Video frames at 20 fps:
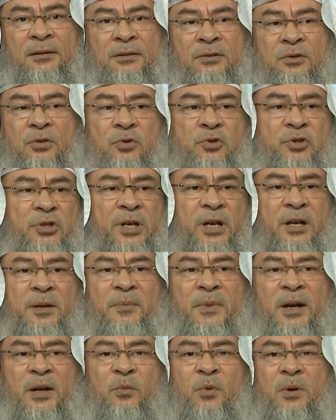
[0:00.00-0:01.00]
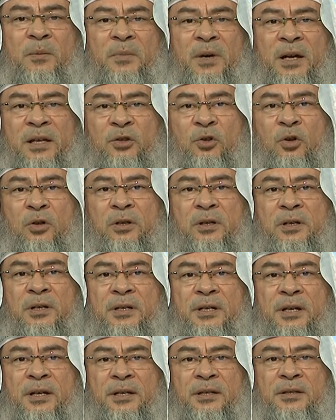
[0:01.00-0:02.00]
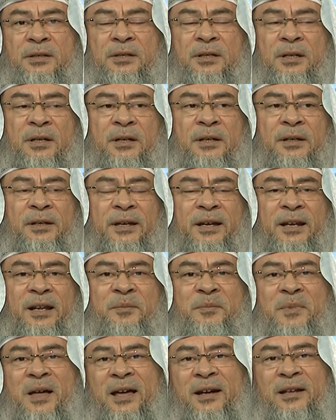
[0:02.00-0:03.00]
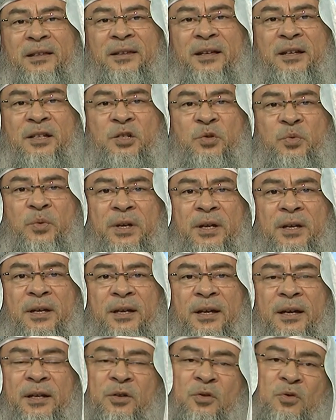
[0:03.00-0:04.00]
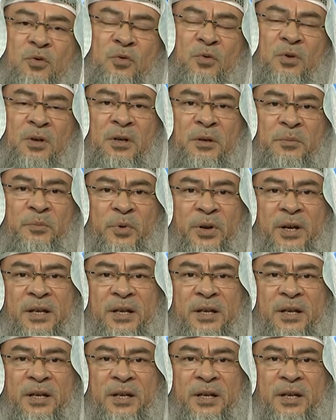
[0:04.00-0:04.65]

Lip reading: So Sheikh, my daughter is getting married next week. Can you pray